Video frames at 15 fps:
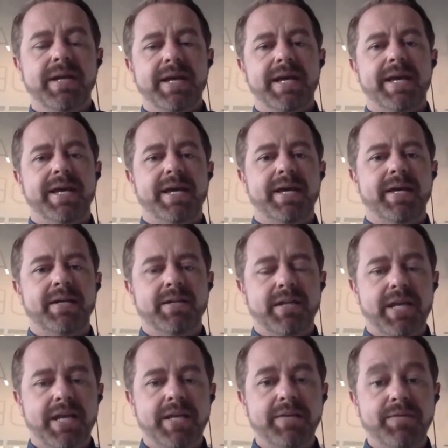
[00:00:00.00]
And,
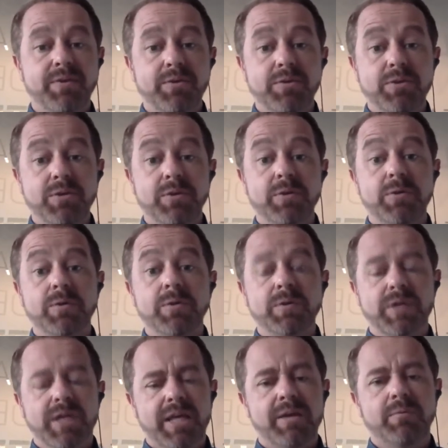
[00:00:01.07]
and if you do,
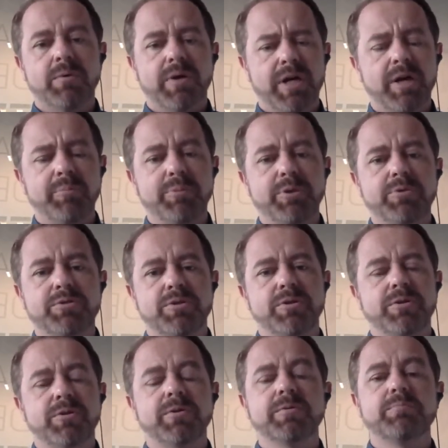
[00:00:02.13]
it will help you
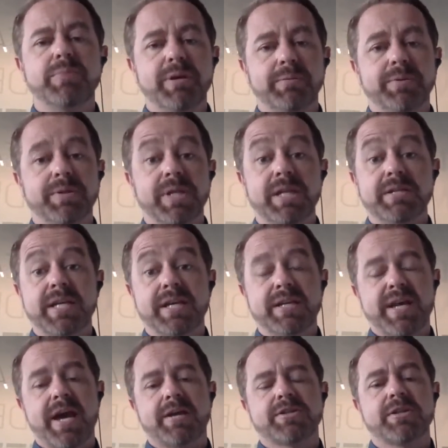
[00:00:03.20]
to be able to then take
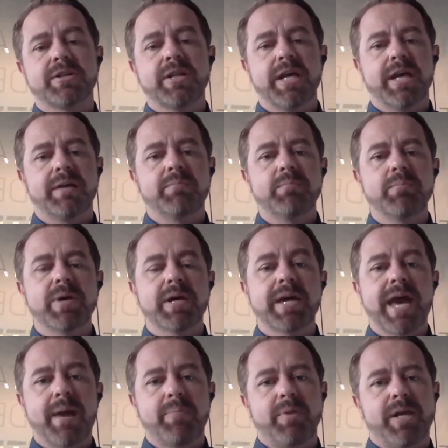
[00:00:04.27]
action and, and
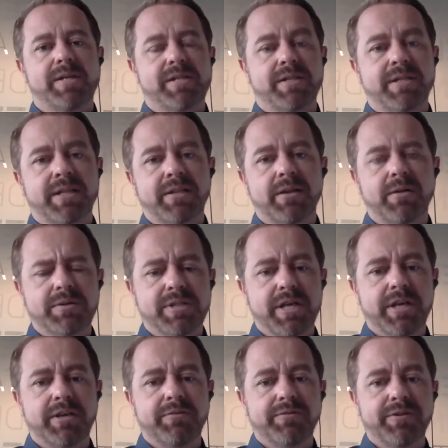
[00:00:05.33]
capitalize on that lowest
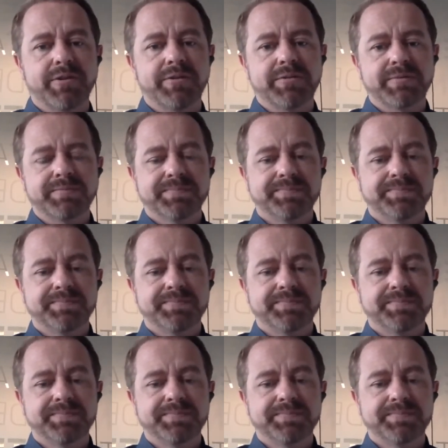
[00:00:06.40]
hanging fruit.